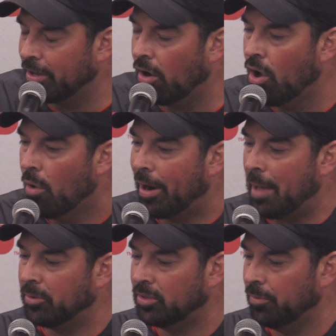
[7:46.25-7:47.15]
You know, what
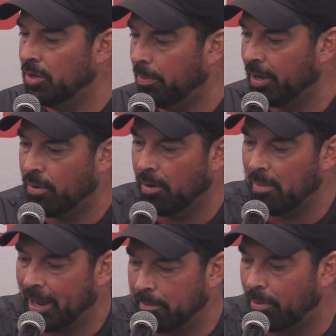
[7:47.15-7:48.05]
happens when you play
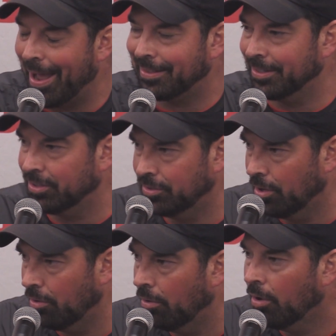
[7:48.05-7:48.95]
quarterback in practice, there's
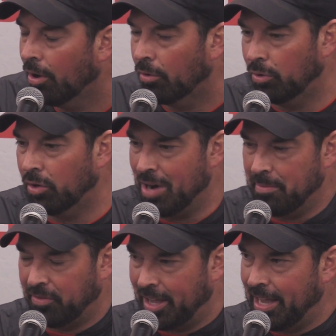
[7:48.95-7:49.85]
no real
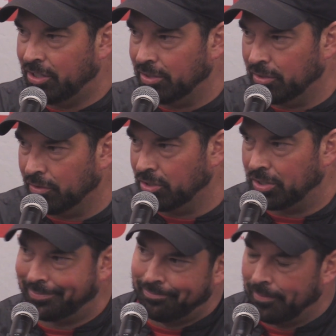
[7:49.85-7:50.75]
ramifications for
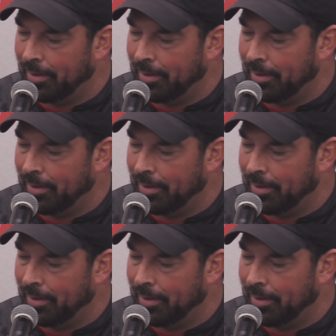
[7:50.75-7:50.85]
just